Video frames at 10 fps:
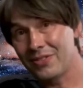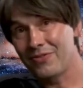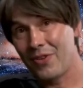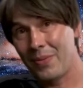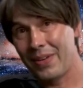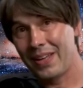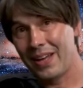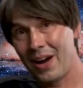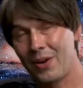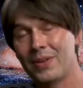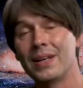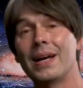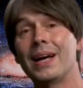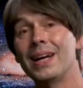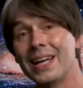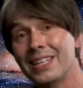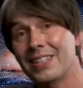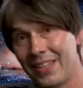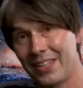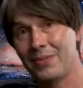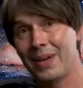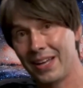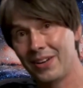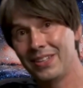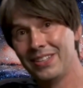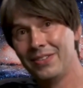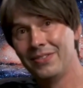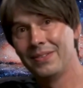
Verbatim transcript: from the known into the speculative.